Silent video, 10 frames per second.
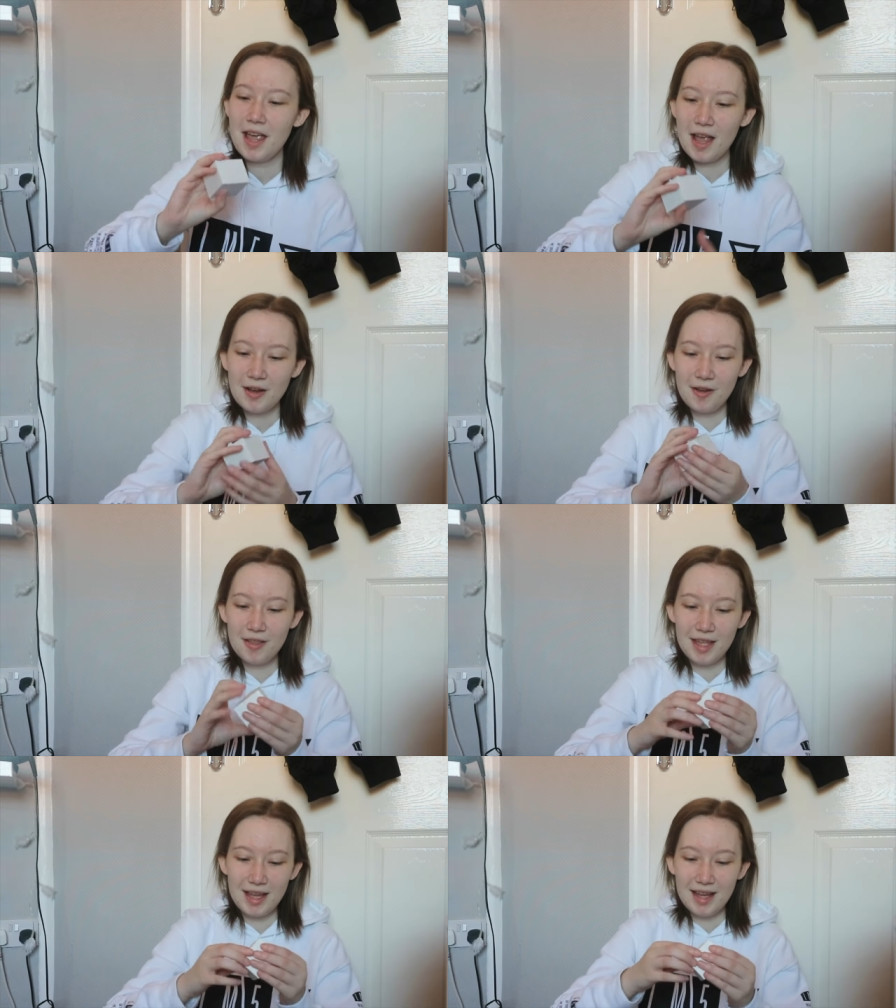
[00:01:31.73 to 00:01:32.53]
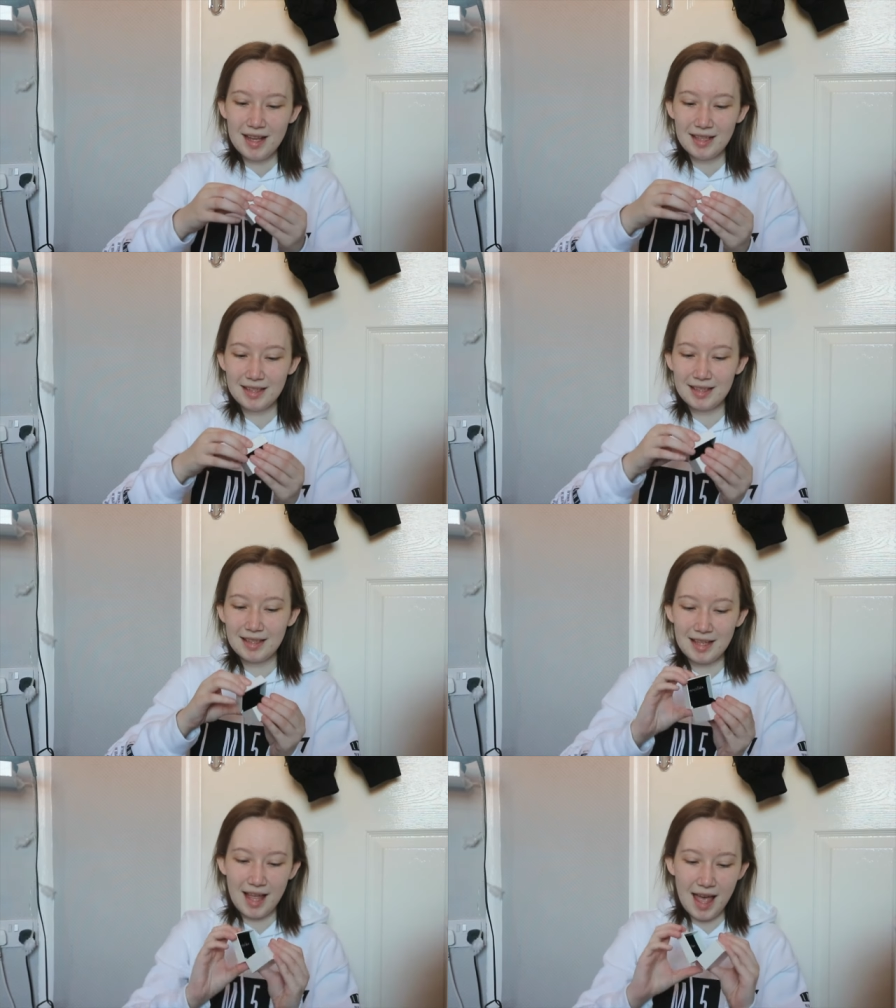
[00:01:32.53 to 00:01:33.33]
I got this,
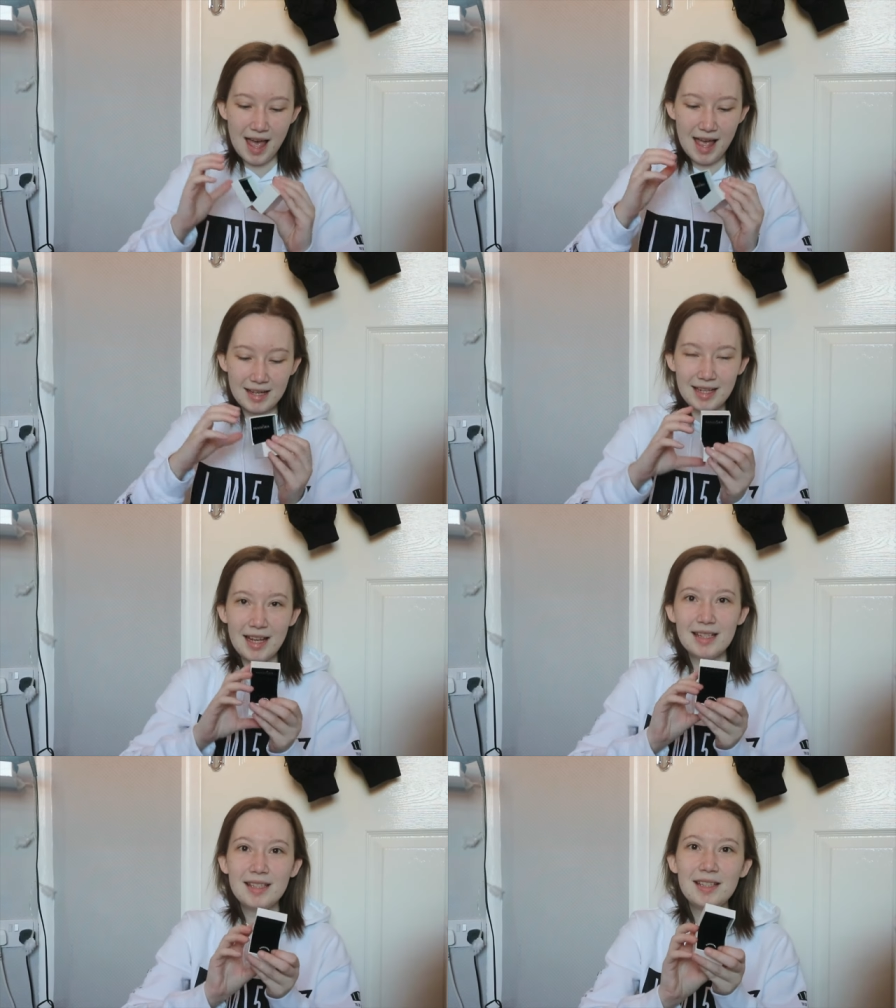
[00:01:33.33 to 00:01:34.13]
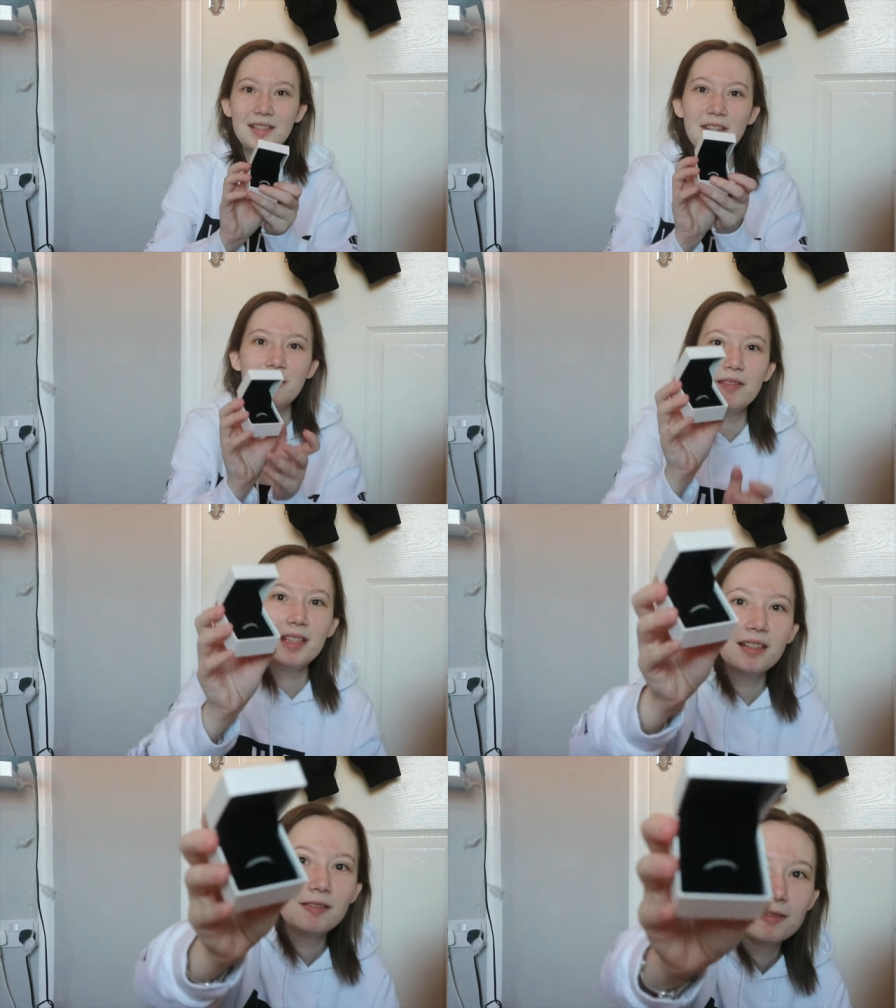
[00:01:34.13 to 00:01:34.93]
and it's this cute little